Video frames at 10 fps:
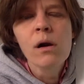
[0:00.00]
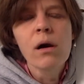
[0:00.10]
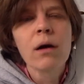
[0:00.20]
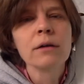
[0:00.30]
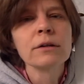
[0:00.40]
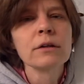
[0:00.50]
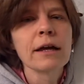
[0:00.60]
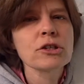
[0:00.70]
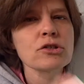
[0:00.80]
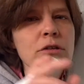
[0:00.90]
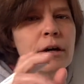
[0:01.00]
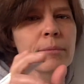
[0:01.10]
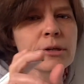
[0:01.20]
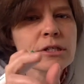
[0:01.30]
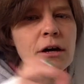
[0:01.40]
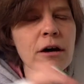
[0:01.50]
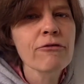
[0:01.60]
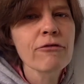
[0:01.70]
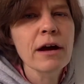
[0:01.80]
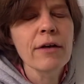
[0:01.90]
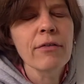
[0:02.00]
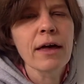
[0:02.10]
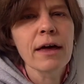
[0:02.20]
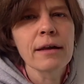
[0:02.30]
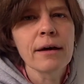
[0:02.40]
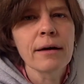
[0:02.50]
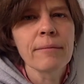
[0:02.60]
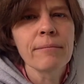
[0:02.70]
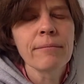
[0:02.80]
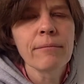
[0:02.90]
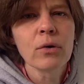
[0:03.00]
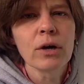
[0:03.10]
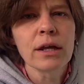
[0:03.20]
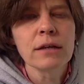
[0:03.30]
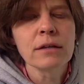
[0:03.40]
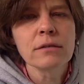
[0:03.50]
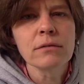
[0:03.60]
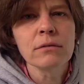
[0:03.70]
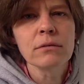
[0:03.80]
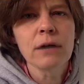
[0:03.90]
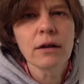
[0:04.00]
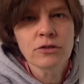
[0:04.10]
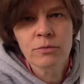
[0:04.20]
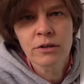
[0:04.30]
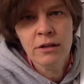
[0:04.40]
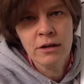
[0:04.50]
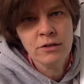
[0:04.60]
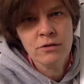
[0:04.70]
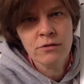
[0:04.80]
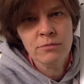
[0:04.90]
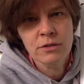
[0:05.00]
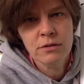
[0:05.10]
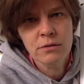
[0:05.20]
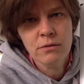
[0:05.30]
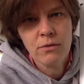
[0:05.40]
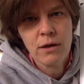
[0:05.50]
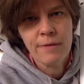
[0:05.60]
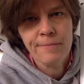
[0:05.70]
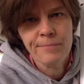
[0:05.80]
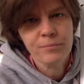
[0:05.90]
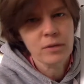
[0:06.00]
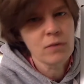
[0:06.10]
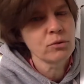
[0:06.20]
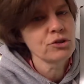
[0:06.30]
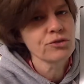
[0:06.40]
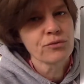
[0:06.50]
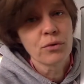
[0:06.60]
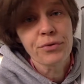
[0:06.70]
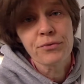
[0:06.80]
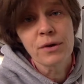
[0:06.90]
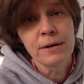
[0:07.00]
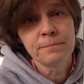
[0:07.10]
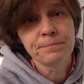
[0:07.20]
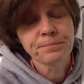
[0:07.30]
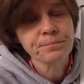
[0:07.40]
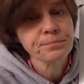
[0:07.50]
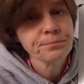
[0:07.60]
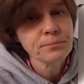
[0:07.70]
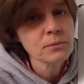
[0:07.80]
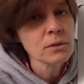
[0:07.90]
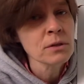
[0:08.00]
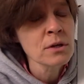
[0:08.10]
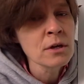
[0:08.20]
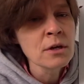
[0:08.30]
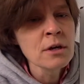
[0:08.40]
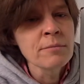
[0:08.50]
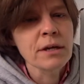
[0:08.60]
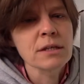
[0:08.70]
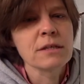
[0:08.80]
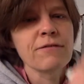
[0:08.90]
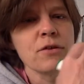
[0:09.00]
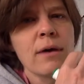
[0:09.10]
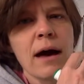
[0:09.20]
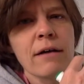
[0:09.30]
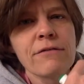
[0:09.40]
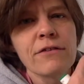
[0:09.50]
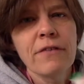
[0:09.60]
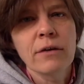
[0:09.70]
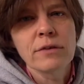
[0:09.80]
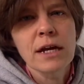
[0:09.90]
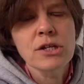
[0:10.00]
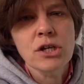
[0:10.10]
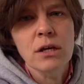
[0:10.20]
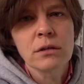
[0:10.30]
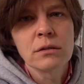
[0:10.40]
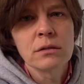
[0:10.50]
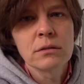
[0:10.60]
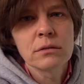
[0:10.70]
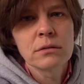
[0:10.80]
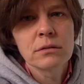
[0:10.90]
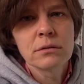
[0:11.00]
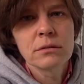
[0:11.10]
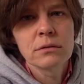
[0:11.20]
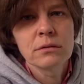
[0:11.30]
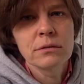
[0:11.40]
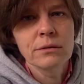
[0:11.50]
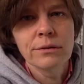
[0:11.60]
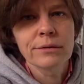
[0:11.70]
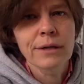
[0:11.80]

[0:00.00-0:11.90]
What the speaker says: a little extra number stuff, and then we'll get into algebra and like terms. Okay, and we'll just roll through it because if you have the foundation, you're